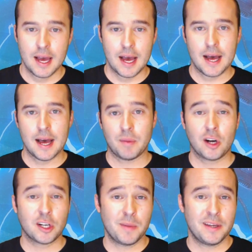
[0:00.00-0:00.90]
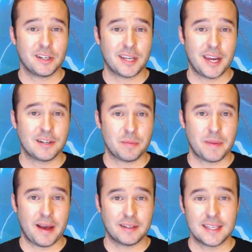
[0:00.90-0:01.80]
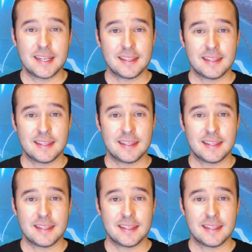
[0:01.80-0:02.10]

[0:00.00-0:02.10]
Our commander cares about getting